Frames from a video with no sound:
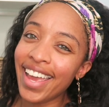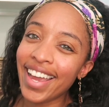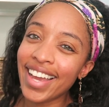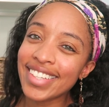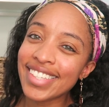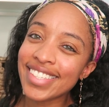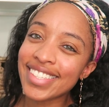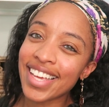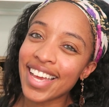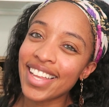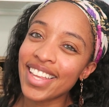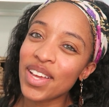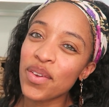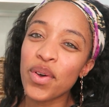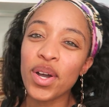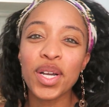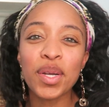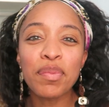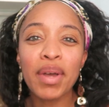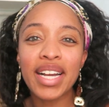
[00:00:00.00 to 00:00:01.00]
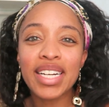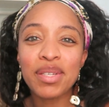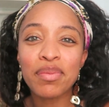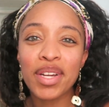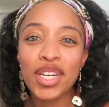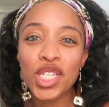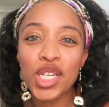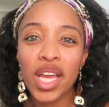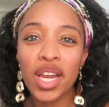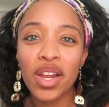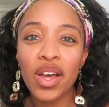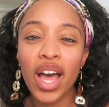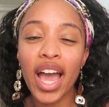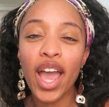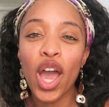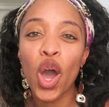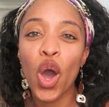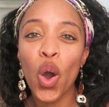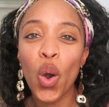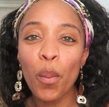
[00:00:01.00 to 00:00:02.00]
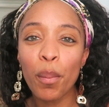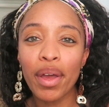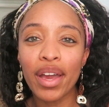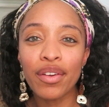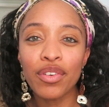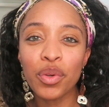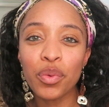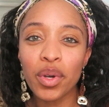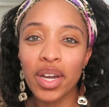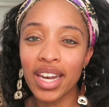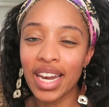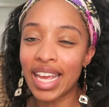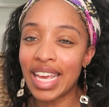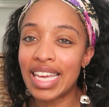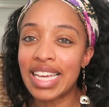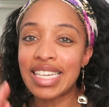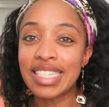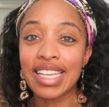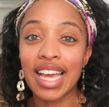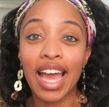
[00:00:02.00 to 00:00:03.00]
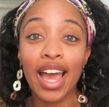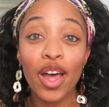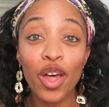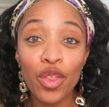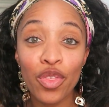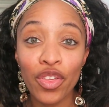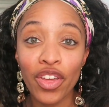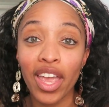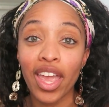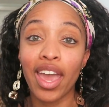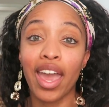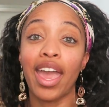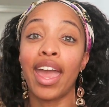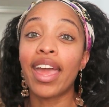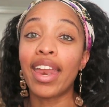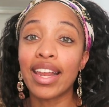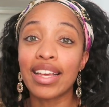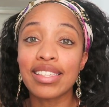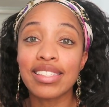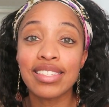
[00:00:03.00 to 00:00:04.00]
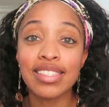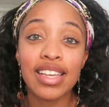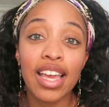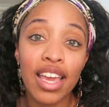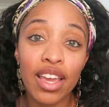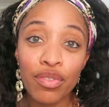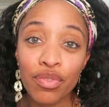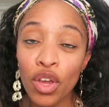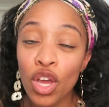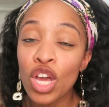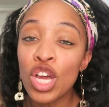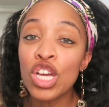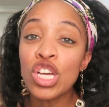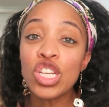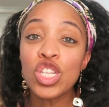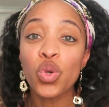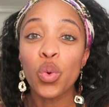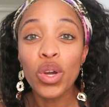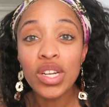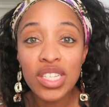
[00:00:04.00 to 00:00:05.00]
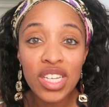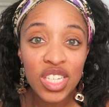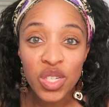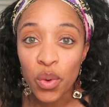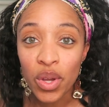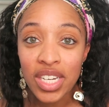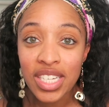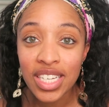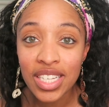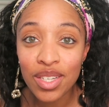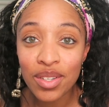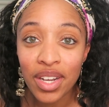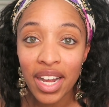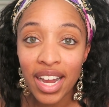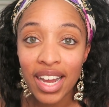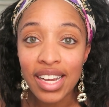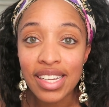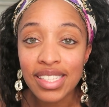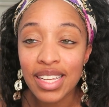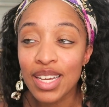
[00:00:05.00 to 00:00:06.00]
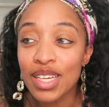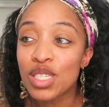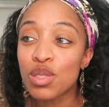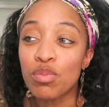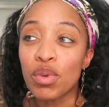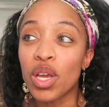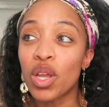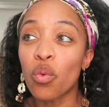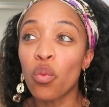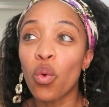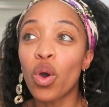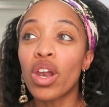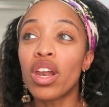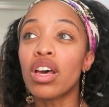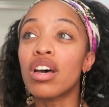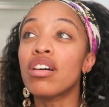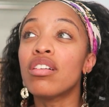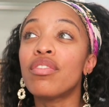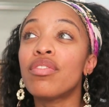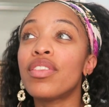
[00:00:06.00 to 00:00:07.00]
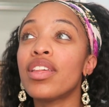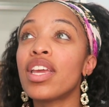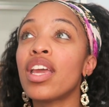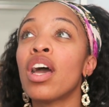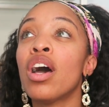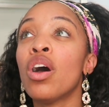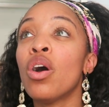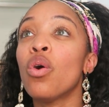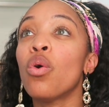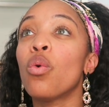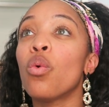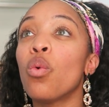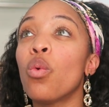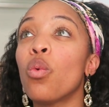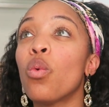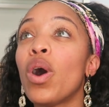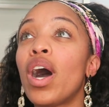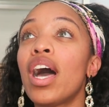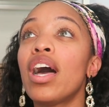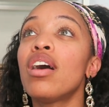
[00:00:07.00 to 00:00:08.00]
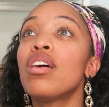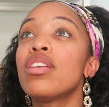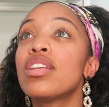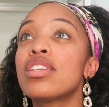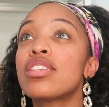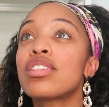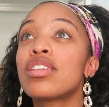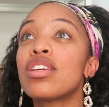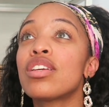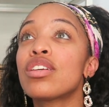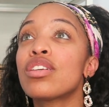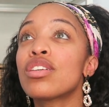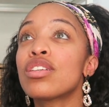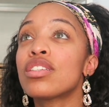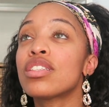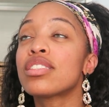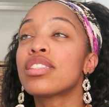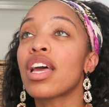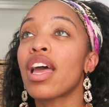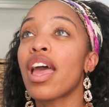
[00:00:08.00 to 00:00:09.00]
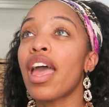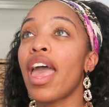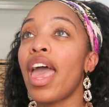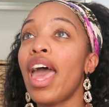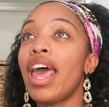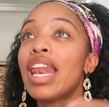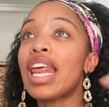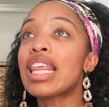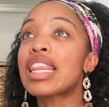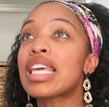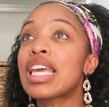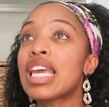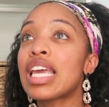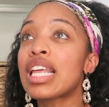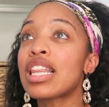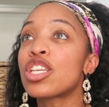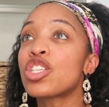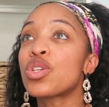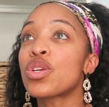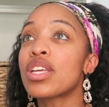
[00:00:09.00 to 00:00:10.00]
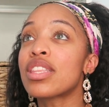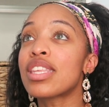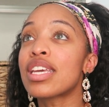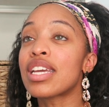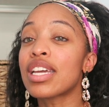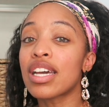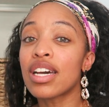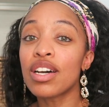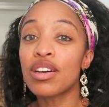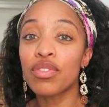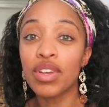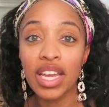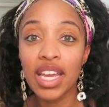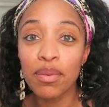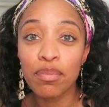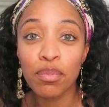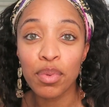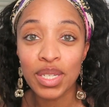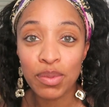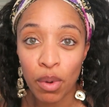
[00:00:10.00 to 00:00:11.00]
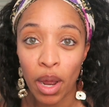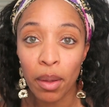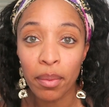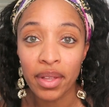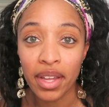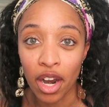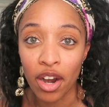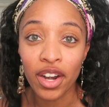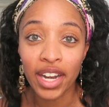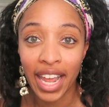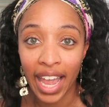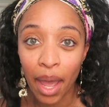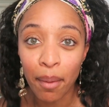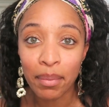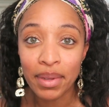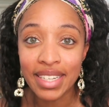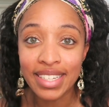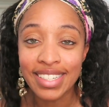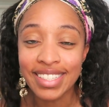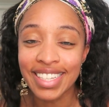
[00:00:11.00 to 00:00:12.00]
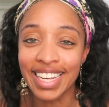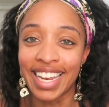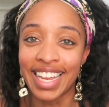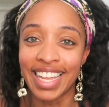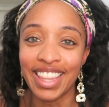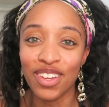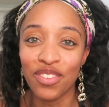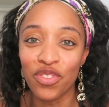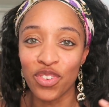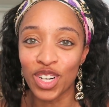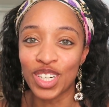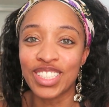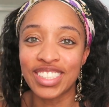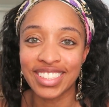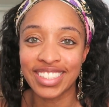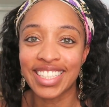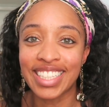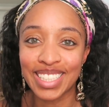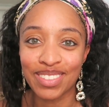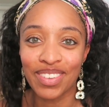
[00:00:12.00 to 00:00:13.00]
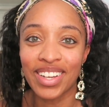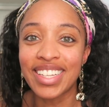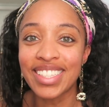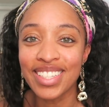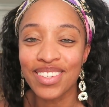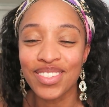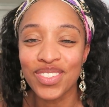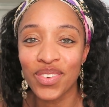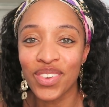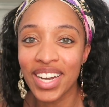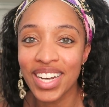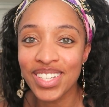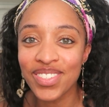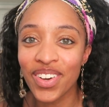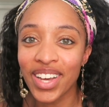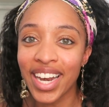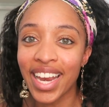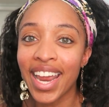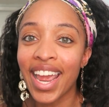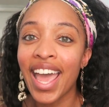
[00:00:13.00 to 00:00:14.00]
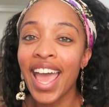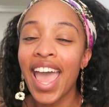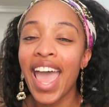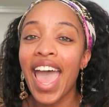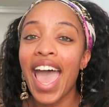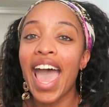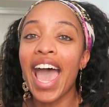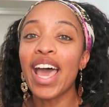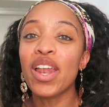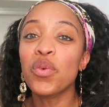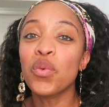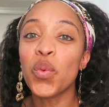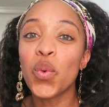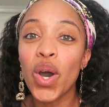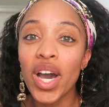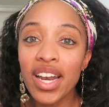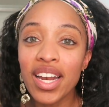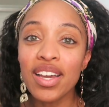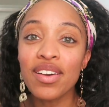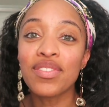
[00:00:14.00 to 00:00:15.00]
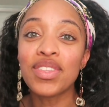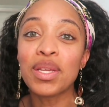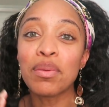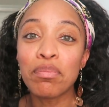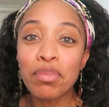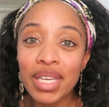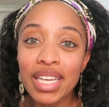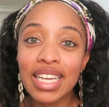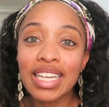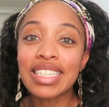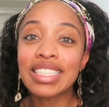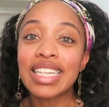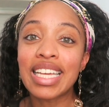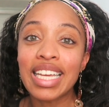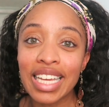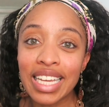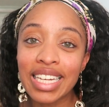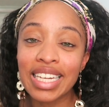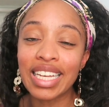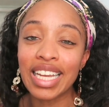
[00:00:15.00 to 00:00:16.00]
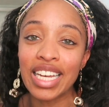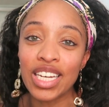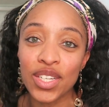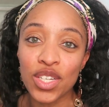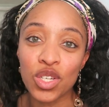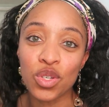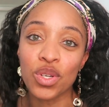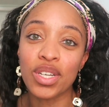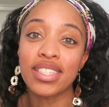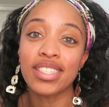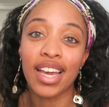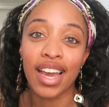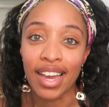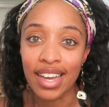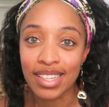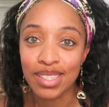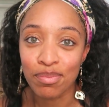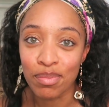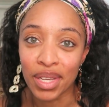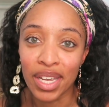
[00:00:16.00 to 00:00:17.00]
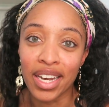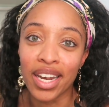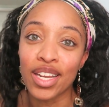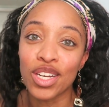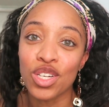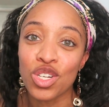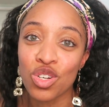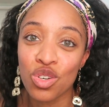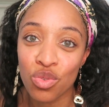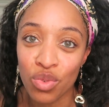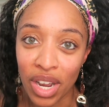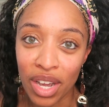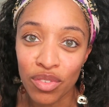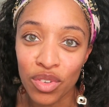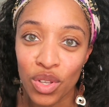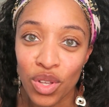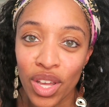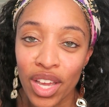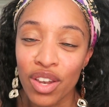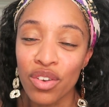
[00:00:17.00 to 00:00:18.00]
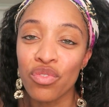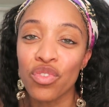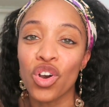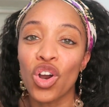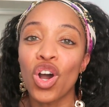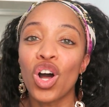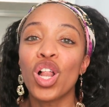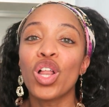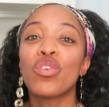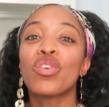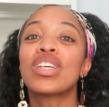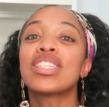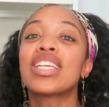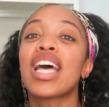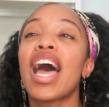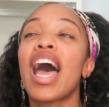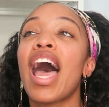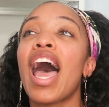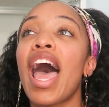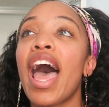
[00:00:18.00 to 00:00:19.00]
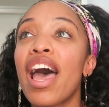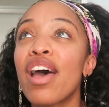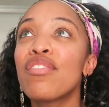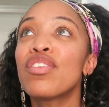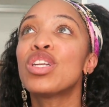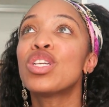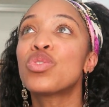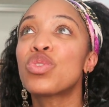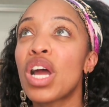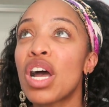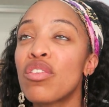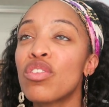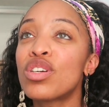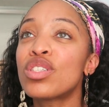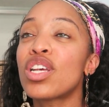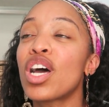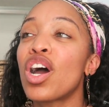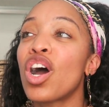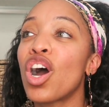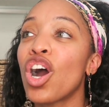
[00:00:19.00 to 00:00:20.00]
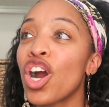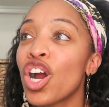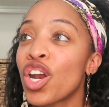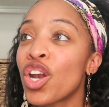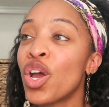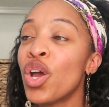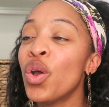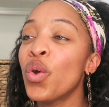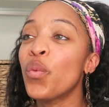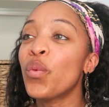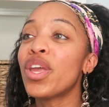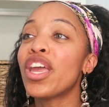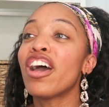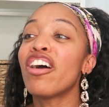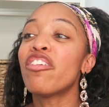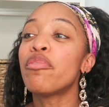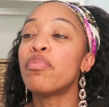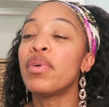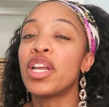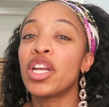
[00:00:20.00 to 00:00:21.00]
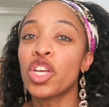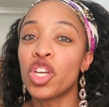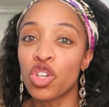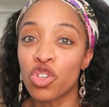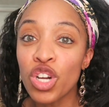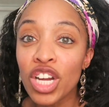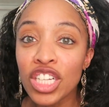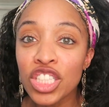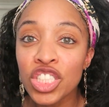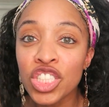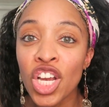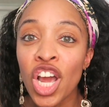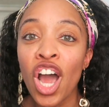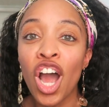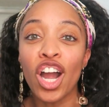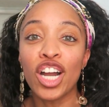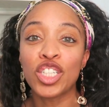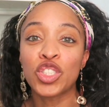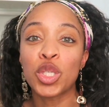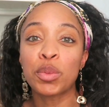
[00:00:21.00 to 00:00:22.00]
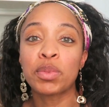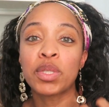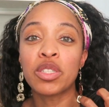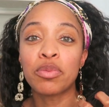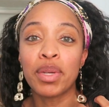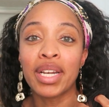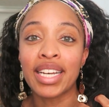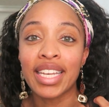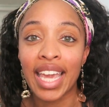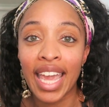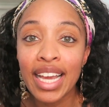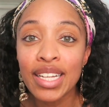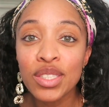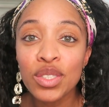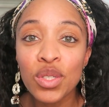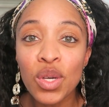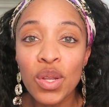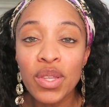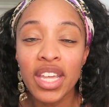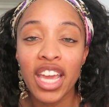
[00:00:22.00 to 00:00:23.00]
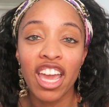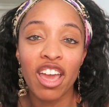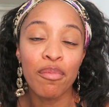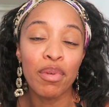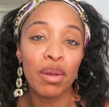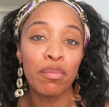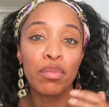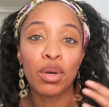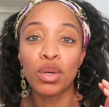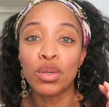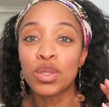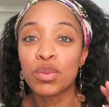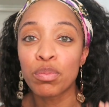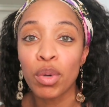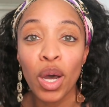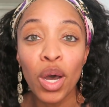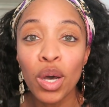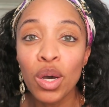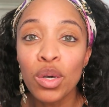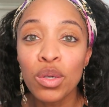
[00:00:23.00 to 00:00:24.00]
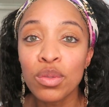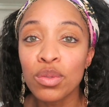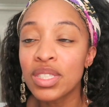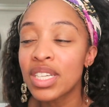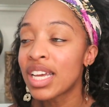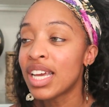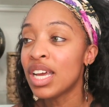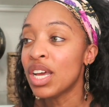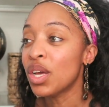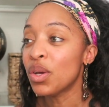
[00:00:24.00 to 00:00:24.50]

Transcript: Hey guys, it's Kelli. Welcome back to my channel. I hope everyone is healthy and safe. 2020, you guys, has been one of the wildest years. Anything that you can think of, it has probably already happened in the first six months of 2020. And one of the biggest hit industries has been travel. And for all of us avid travelers at heart. We have been crushed. Our trips have been canceled. They have been postponed.